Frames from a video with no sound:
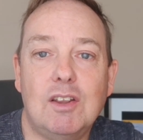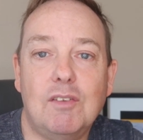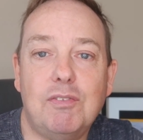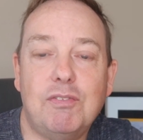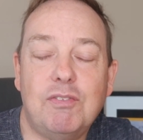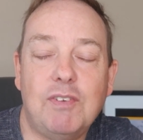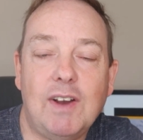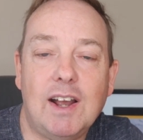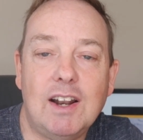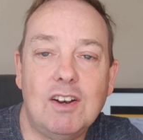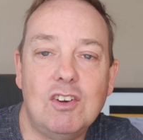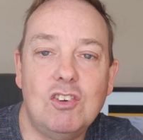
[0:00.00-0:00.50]

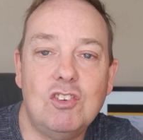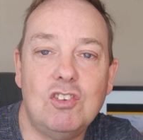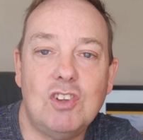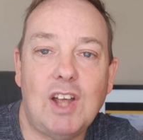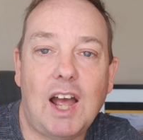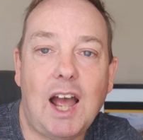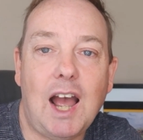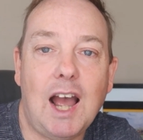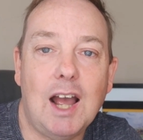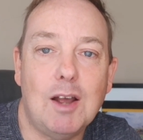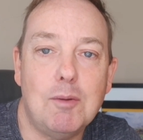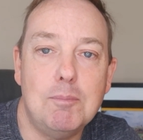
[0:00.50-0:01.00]
fans
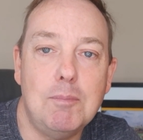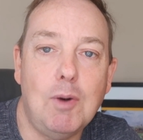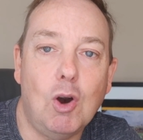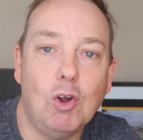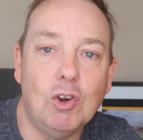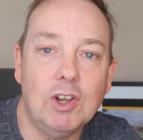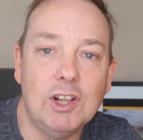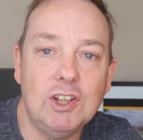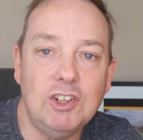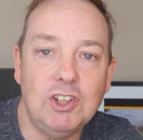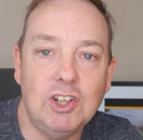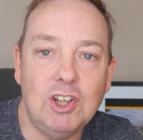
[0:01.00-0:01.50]
at
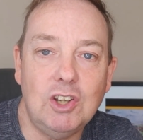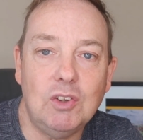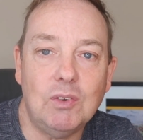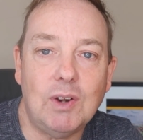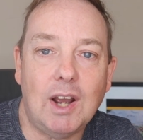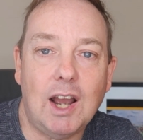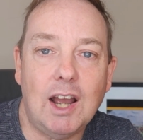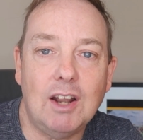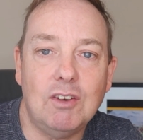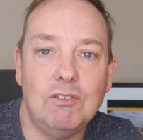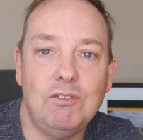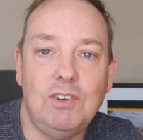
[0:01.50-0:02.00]
Molineux
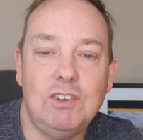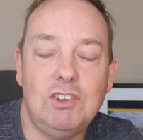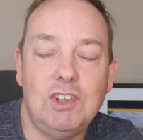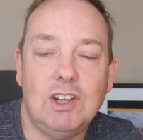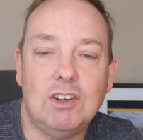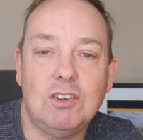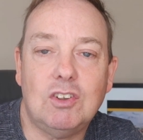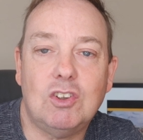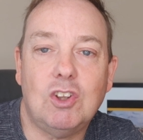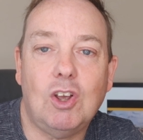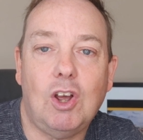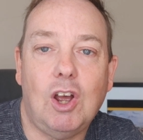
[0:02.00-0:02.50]
and
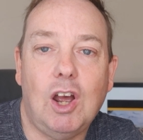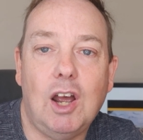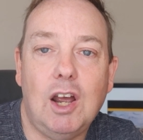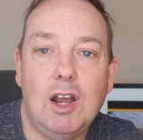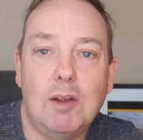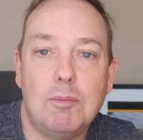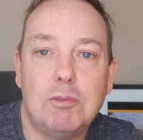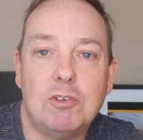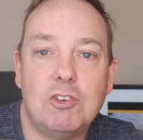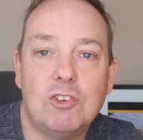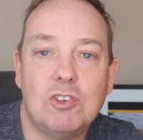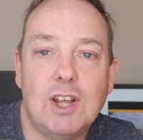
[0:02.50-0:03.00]
visit
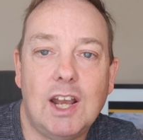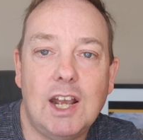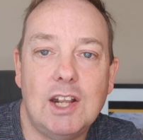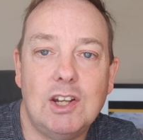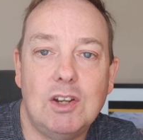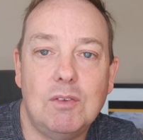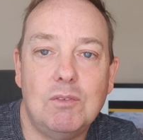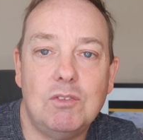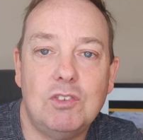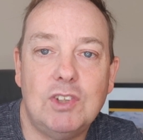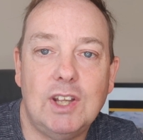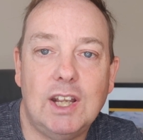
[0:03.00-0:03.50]

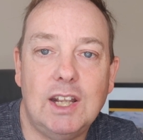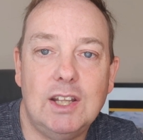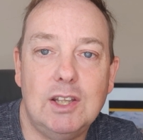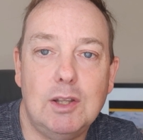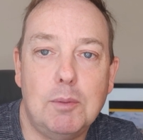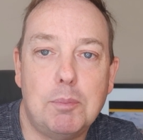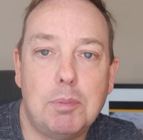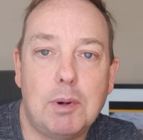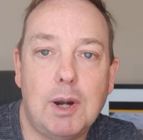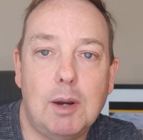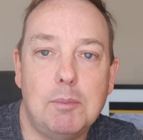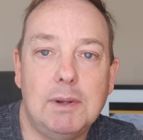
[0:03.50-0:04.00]
stadiums in the
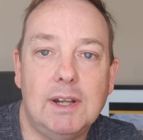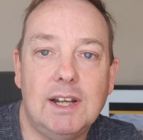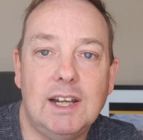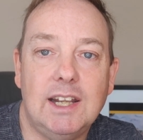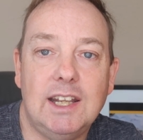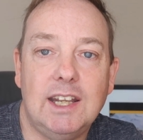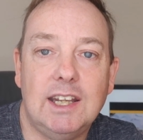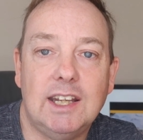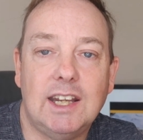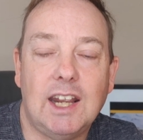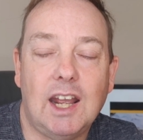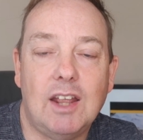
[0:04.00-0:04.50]
Premier
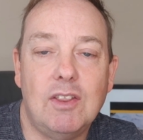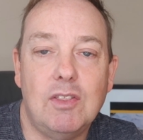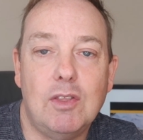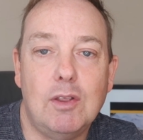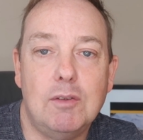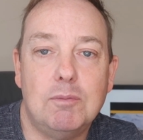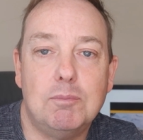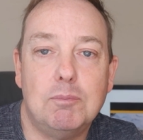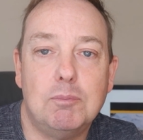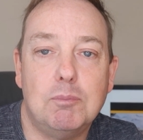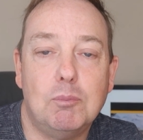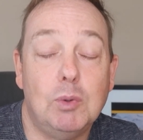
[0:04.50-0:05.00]
League,
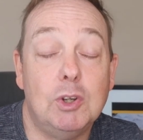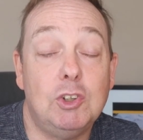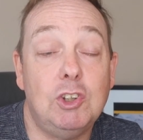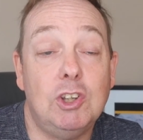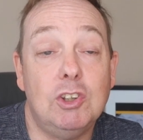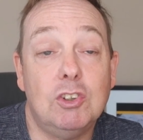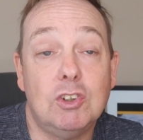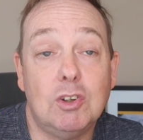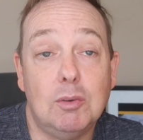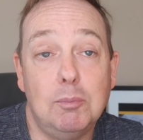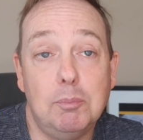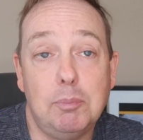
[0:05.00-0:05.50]
which
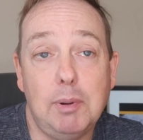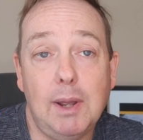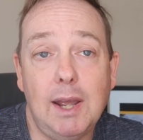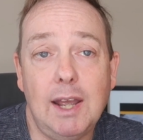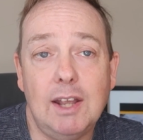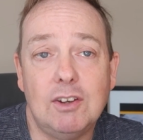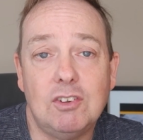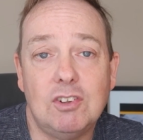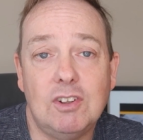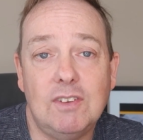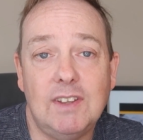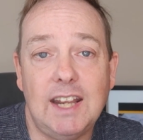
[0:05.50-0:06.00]
is
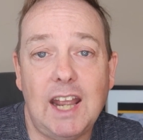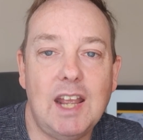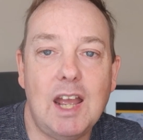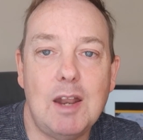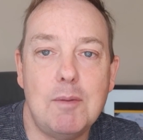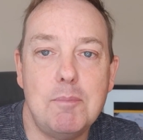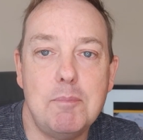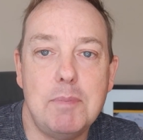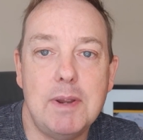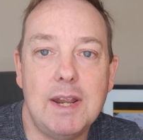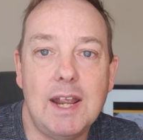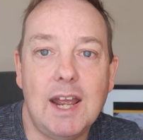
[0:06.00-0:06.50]
compared to the
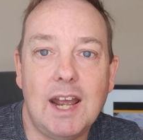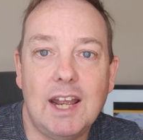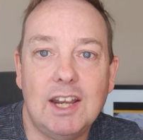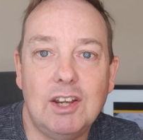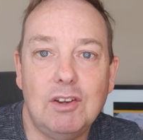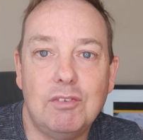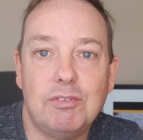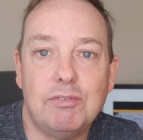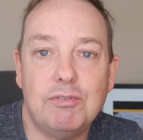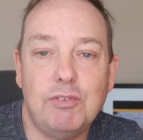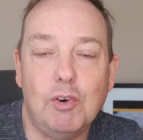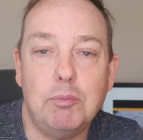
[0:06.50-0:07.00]

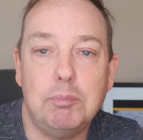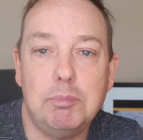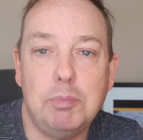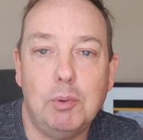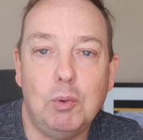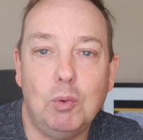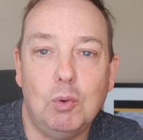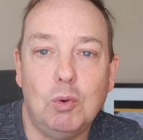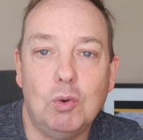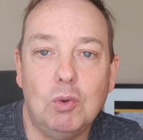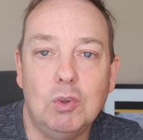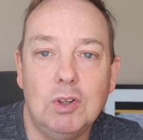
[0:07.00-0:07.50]
NBA of
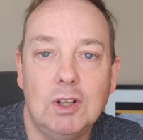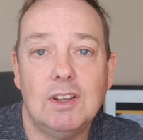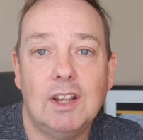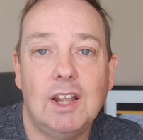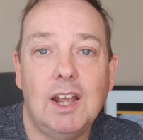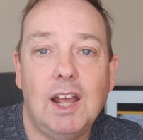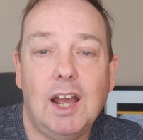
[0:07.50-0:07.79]
football.